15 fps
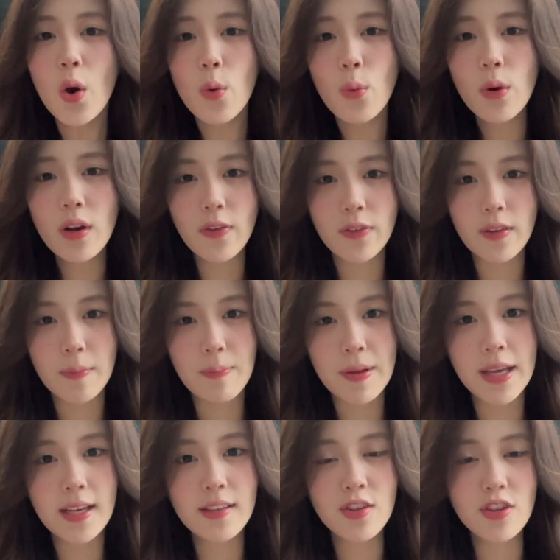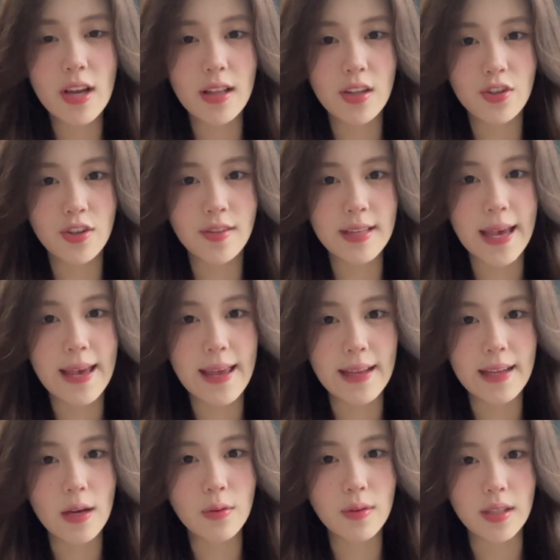One of the biggest challenges I
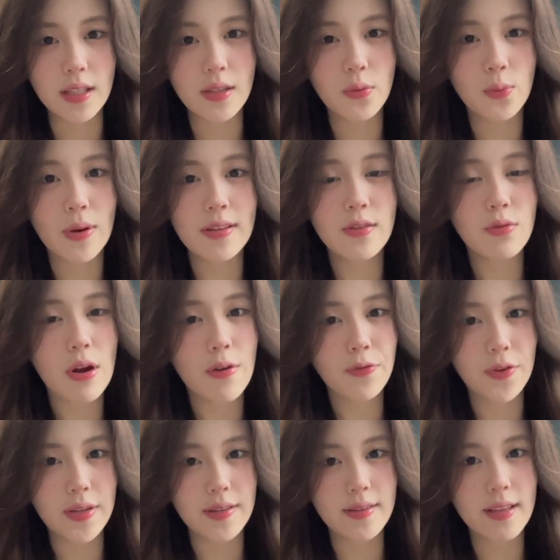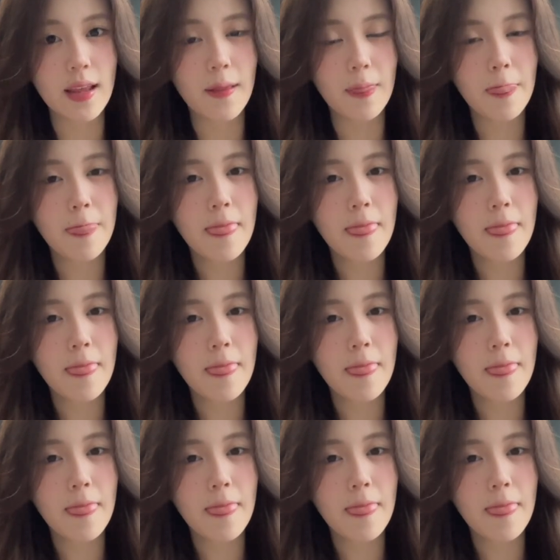encountered was referencing.